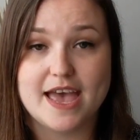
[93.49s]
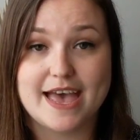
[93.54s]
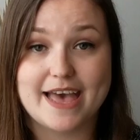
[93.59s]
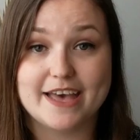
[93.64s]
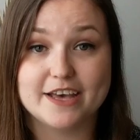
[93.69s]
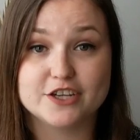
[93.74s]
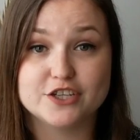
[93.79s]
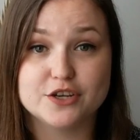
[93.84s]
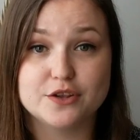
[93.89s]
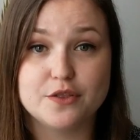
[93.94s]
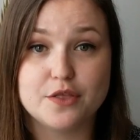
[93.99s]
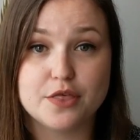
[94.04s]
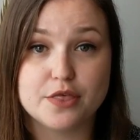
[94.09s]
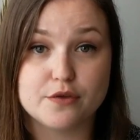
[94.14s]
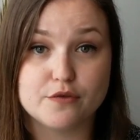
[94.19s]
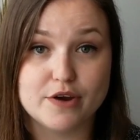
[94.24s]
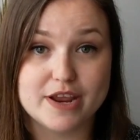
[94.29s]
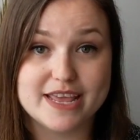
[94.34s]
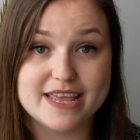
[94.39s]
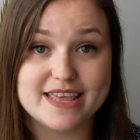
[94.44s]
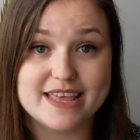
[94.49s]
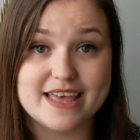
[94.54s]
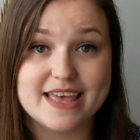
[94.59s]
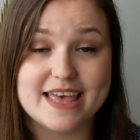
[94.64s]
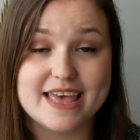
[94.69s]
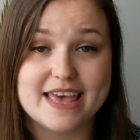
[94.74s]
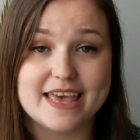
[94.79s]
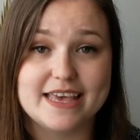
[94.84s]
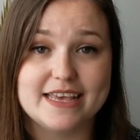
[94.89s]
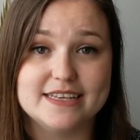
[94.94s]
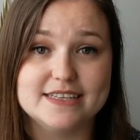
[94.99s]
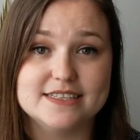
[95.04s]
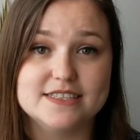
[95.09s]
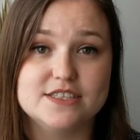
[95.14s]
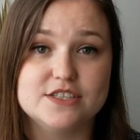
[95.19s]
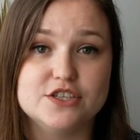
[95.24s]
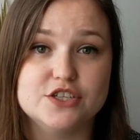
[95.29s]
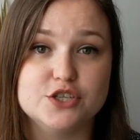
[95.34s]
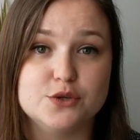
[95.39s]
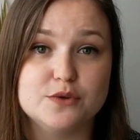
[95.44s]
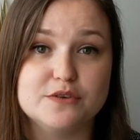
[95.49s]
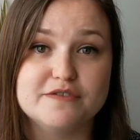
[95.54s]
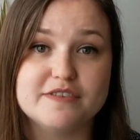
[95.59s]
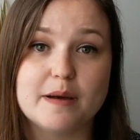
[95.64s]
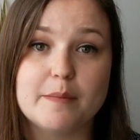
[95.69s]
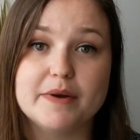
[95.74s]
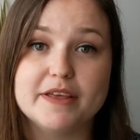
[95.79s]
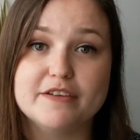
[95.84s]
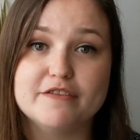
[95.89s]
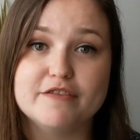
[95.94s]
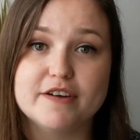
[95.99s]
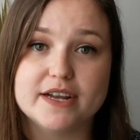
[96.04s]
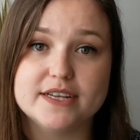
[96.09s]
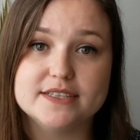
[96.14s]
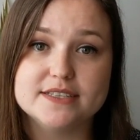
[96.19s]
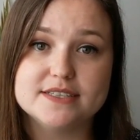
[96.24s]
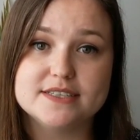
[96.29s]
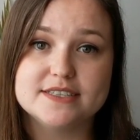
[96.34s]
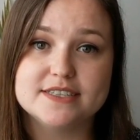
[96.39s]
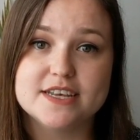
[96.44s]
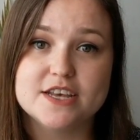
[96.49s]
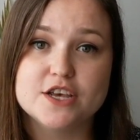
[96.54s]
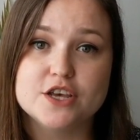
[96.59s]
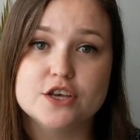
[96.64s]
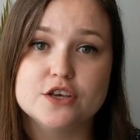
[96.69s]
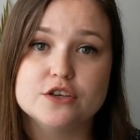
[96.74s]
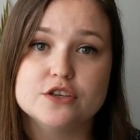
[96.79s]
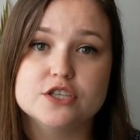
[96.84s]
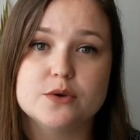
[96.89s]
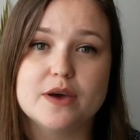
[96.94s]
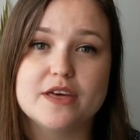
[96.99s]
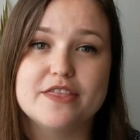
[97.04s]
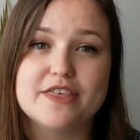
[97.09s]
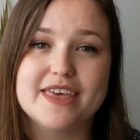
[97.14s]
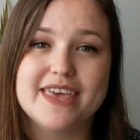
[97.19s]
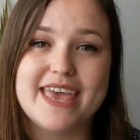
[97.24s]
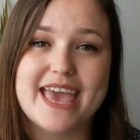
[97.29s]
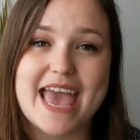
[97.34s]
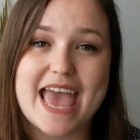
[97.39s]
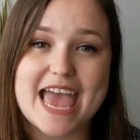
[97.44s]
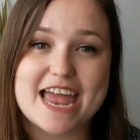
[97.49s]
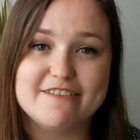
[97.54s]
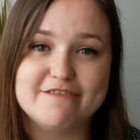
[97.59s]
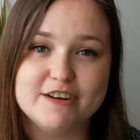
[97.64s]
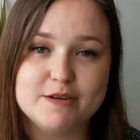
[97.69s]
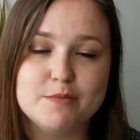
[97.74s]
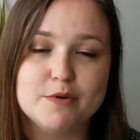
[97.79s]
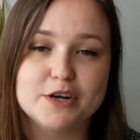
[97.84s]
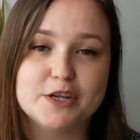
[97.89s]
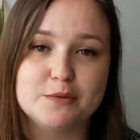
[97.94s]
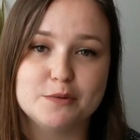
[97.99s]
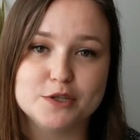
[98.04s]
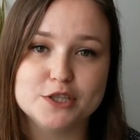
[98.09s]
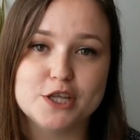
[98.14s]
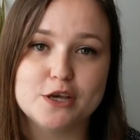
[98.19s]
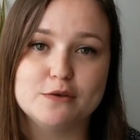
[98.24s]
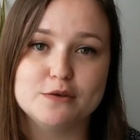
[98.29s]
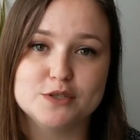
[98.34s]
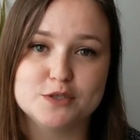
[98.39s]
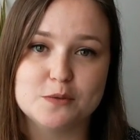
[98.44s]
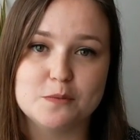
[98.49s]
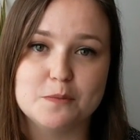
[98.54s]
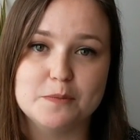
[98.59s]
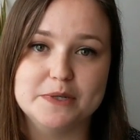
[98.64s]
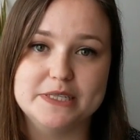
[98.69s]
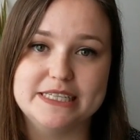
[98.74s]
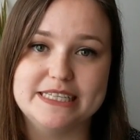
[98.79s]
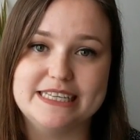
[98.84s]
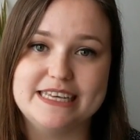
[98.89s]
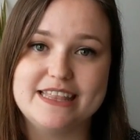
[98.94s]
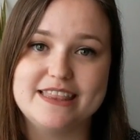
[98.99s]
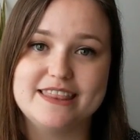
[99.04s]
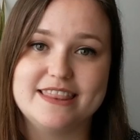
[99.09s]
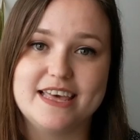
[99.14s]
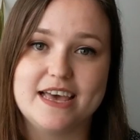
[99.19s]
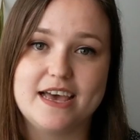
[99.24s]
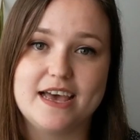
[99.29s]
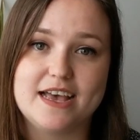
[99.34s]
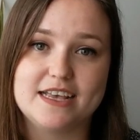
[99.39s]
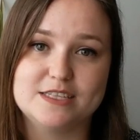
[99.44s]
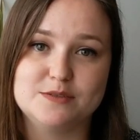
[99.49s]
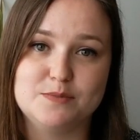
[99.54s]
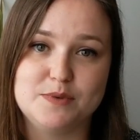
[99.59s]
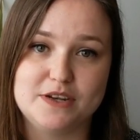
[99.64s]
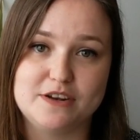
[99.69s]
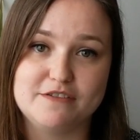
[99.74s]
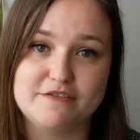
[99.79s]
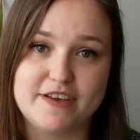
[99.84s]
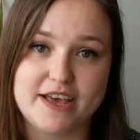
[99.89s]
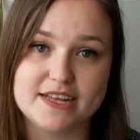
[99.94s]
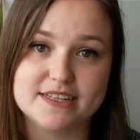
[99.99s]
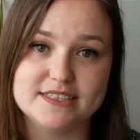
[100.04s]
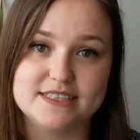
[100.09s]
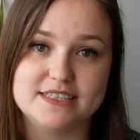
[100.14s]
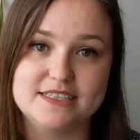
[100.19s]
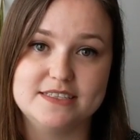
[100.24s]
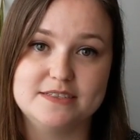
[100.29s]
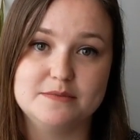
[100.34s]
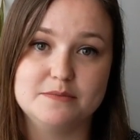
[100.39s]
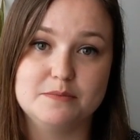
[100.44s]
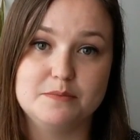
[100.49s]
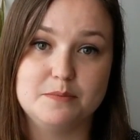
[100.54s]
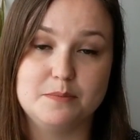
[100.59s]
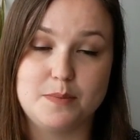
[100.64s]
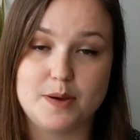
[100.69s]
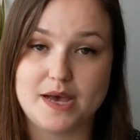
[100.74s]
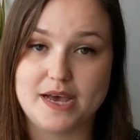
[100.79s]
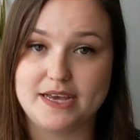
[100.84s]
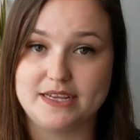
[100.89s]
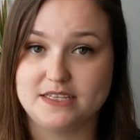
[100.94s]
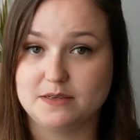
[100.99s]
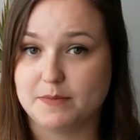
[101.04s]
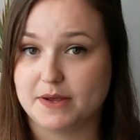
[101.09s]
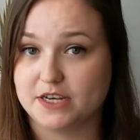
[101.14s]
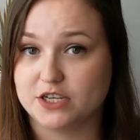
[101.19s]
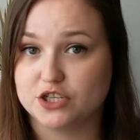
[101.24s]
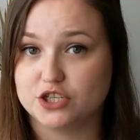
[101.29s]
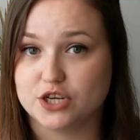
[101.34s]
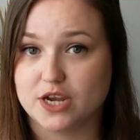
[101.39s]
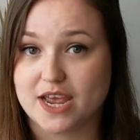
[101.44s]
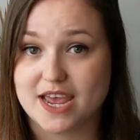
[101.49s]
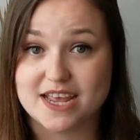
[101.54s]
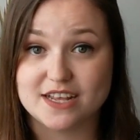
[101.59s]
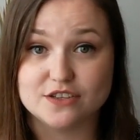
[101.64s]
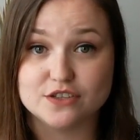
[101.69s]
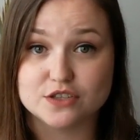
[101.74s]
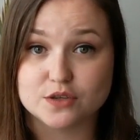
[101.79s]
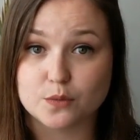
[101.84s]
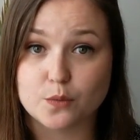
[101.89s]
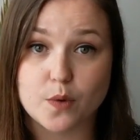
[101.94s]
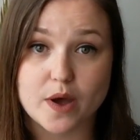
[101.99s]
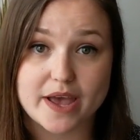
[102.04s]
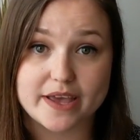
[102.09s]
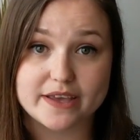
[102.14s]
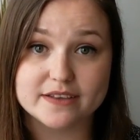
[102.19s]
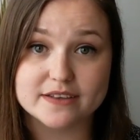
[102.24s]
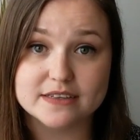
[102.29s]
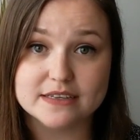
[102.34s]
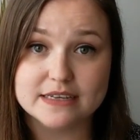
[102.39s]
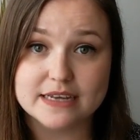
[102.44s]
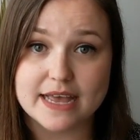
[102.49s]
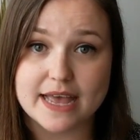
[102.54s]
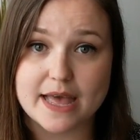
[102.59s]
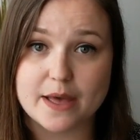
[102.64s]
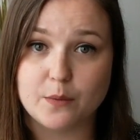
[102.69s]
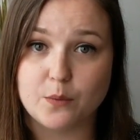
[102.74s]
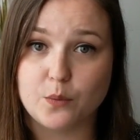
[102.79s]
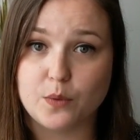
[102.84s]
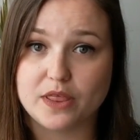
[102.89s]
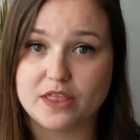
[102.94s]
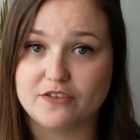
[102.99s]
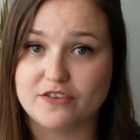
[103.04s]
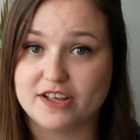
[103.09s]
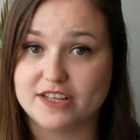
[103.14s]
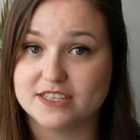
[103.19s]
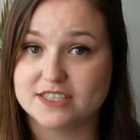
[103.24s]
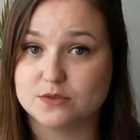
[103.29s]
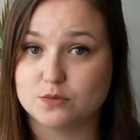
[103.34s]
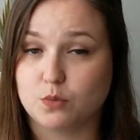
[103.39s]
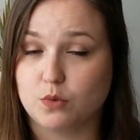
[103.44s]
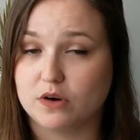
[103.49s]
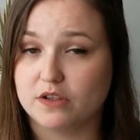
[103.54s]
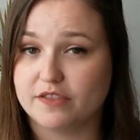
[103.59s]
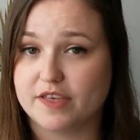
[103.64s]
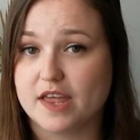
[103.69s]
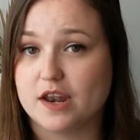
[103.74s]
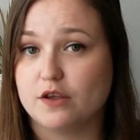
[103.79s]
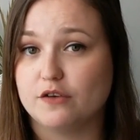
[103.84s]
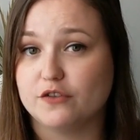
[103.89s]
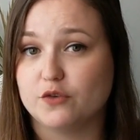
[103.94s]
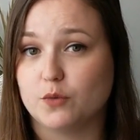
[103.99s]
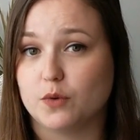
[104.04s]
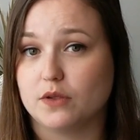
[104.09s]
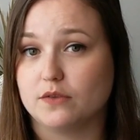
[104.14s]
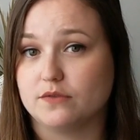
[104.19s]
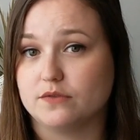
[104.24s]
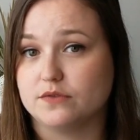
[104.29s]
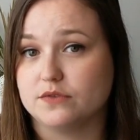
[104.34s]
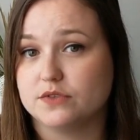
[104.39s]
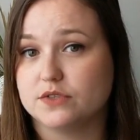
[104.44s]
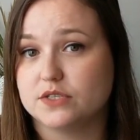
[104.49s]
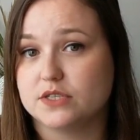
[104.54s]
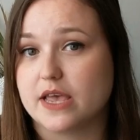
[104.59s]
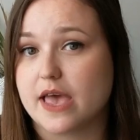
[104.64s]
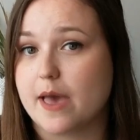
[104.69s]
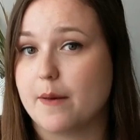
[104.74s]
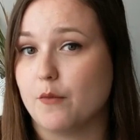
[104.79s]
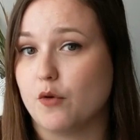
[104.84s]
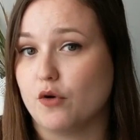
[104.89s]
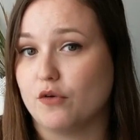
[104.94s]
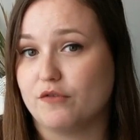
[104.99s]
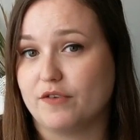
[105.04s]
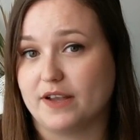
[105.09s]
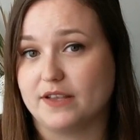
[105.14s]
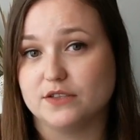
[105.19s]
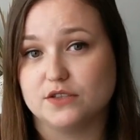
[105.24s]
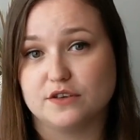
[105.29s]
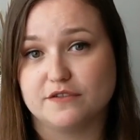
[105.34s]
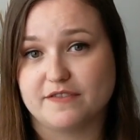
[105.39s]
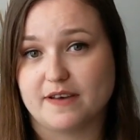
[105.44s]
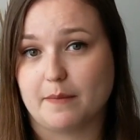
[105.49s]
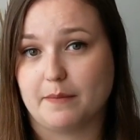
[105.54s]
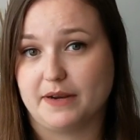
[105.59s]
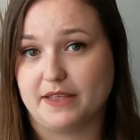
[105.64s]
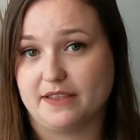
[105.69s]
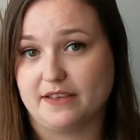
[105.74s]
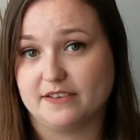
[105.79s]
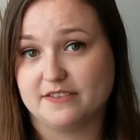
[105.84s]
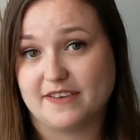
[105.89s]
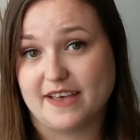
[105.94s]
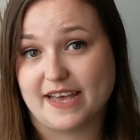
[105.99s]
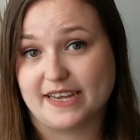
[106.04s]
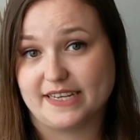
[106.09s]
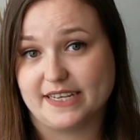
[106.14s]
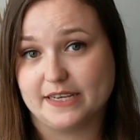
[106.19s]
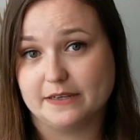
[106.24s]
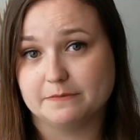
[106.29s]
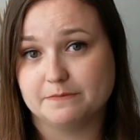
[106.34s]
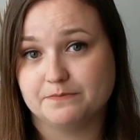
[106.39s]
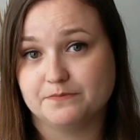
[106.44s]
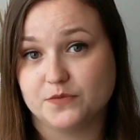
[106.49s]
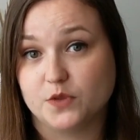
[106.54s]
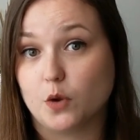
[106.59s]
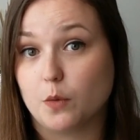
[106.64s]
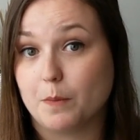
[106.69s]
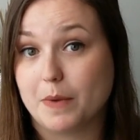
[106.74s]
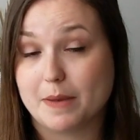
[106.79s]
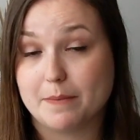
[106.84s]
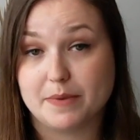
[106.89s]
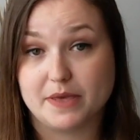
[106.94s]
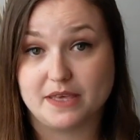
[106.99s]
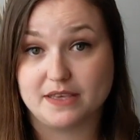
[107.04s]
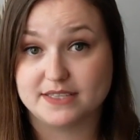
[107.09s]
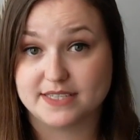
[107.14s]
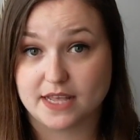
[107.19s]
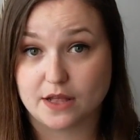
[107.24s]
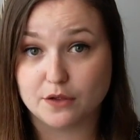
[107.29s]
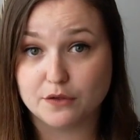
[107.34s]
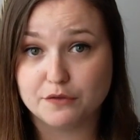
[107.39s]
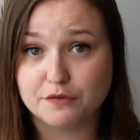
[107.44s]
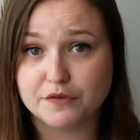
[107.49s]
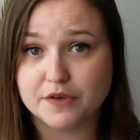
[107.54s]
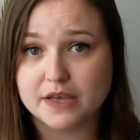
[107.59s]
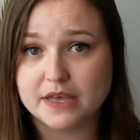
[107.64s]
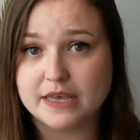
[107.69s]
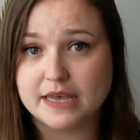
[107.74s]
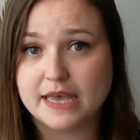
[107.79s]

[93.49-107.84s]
Action three is to do with family and friends. So I think everybody will know somebody that has been affected by dementia in some way, and whether it's one of their loved ones or friends or family that have had it, or maybe yourself,